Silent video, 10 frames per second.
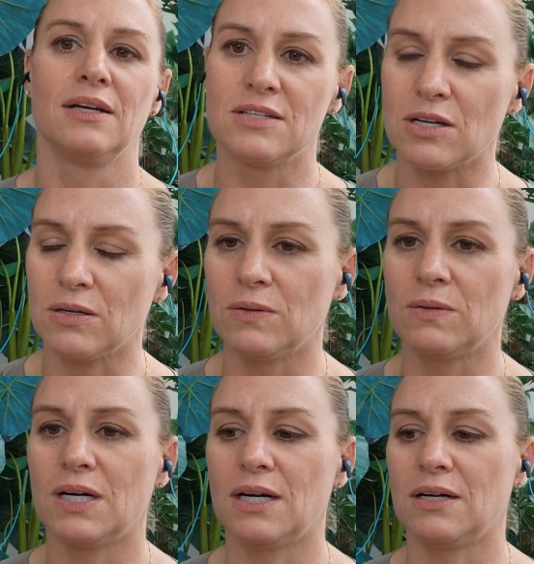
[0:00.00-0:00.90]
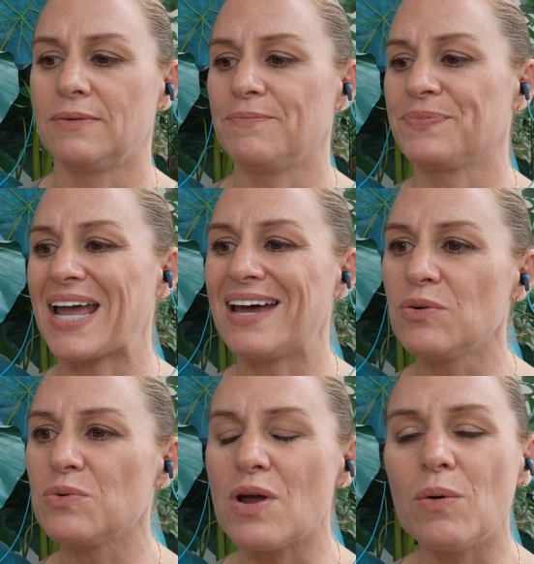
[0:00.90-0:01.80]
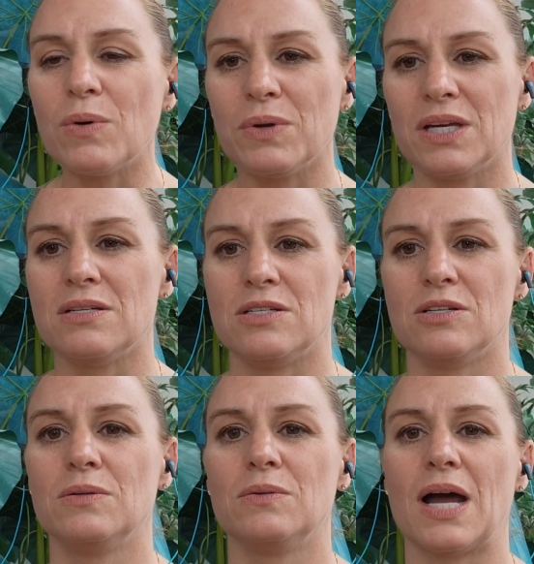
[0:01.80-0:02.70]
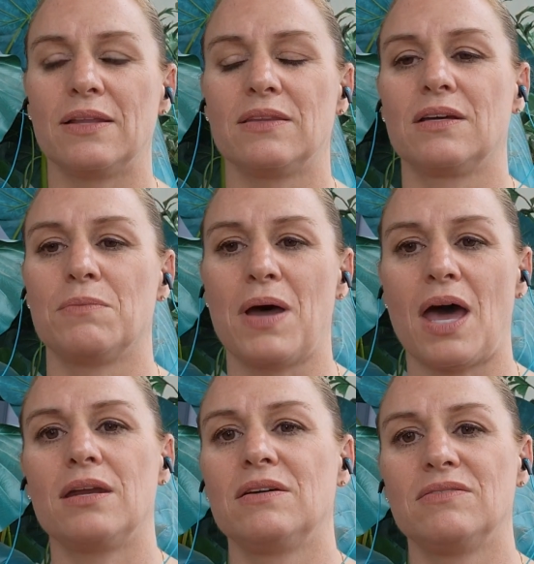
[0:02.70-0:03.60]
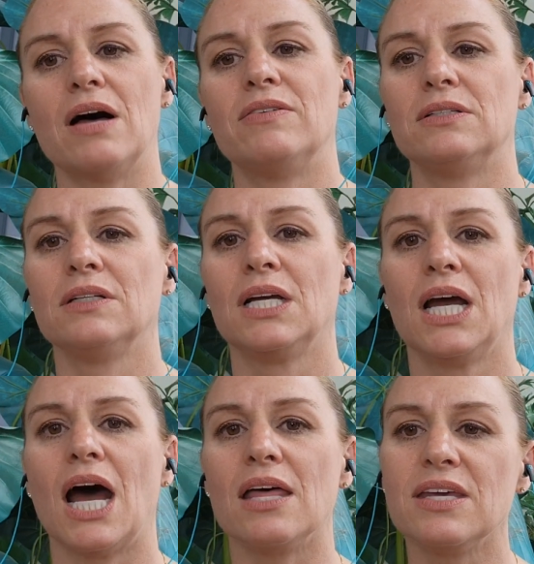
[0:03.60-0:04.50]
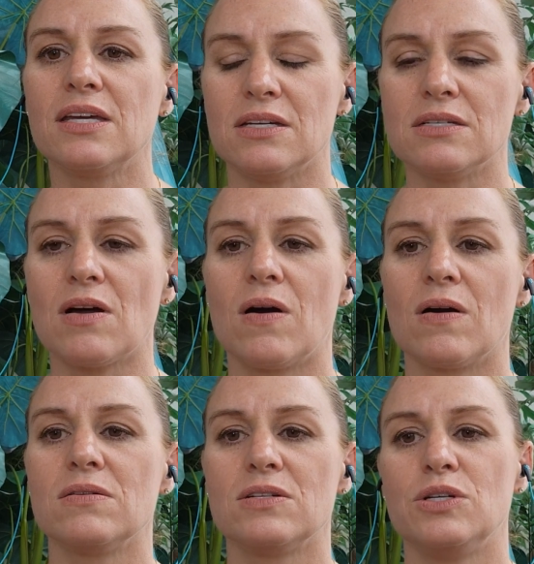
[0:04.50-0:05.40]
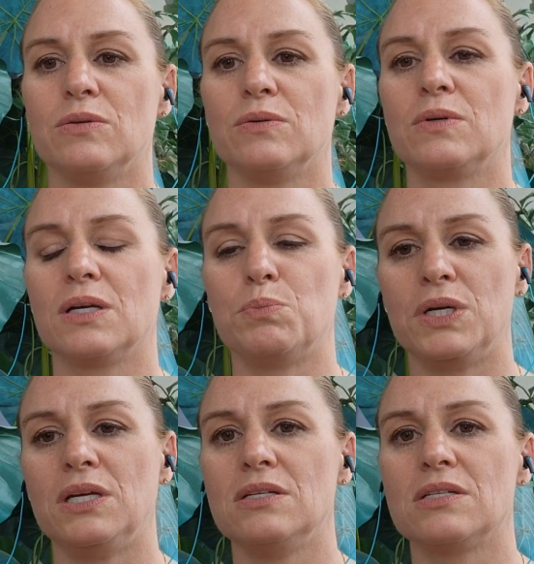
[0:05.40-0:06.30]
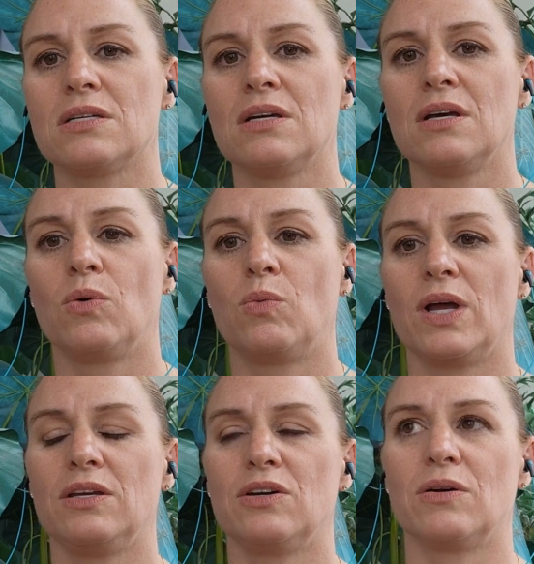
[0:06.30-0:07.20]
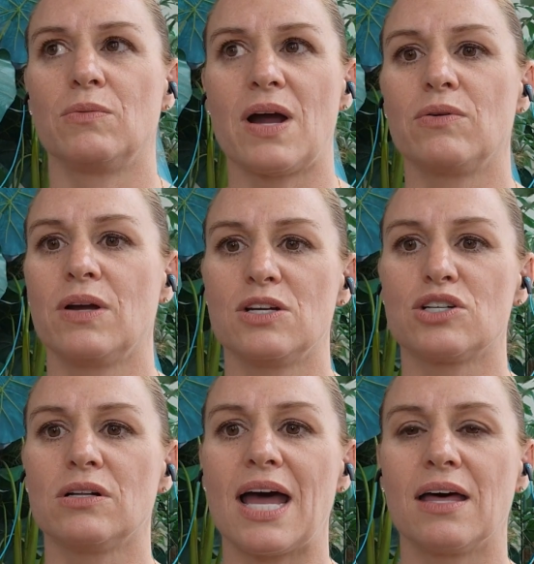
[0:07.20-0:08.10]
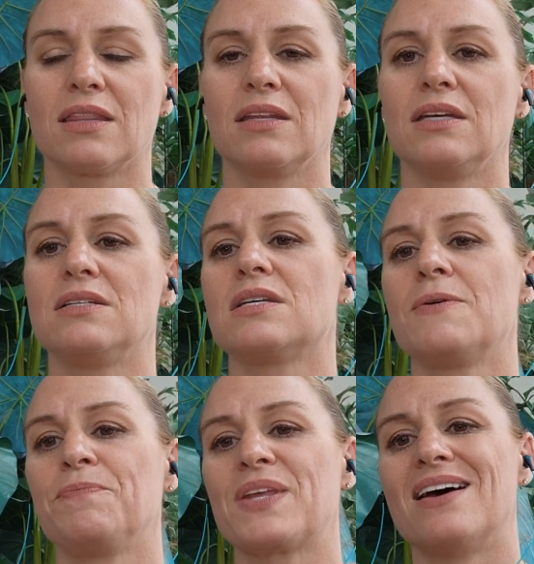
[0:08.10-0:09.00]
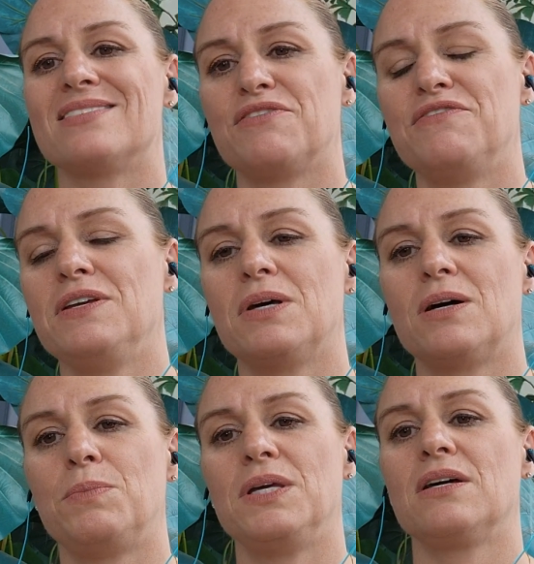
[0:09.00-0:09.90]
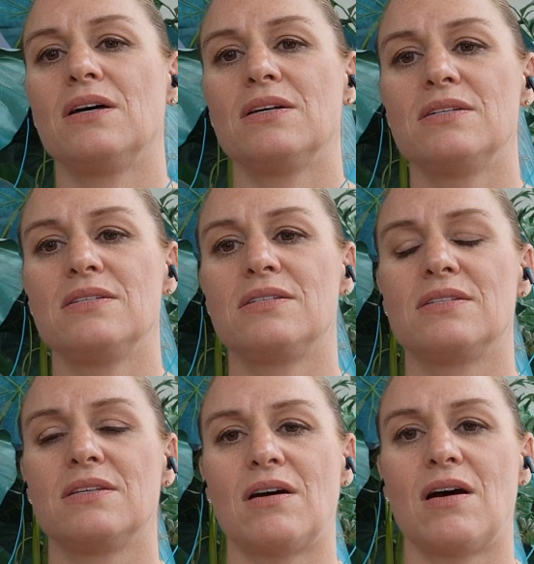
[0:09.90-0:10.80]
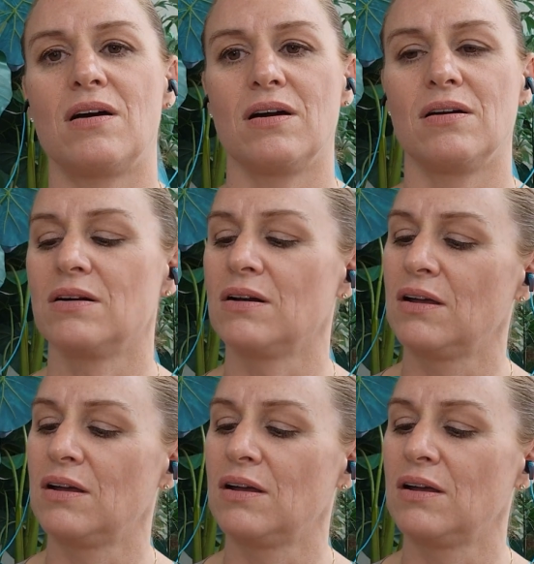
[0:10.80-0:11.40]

So I don't know what we can do at the competitive level. I think it is hard to compete when you're a recreational athlete as a female because the